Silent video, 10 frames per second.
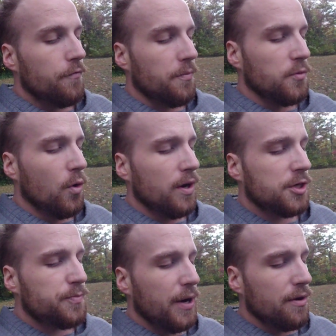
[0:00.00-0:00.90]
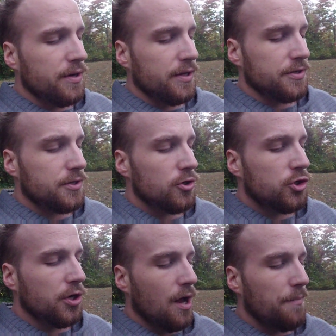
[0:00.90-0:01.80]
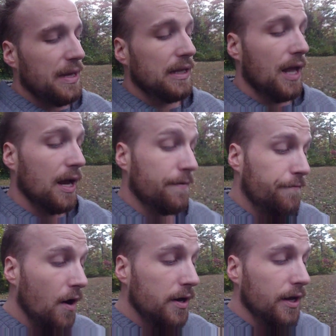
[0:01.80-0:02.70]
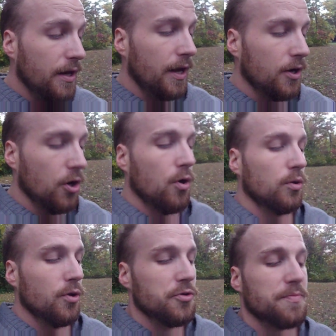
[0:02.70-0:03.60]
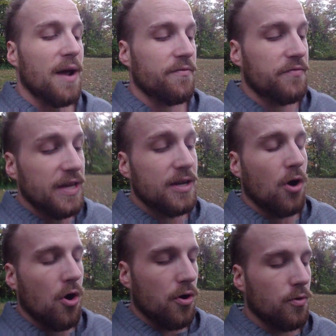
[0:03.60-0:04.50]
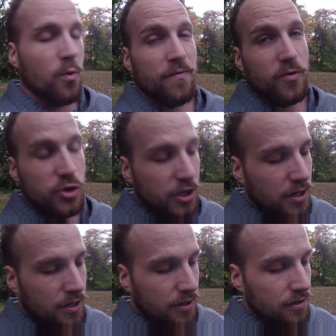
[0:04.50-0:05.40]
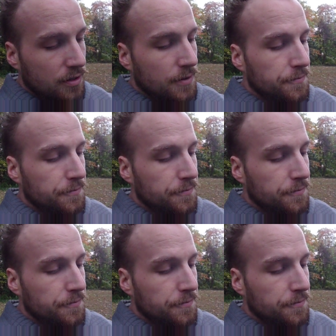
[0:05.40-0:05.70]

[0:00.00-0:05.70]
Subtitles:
From your experience, should I be like, fuck it and go lose my V card or virginity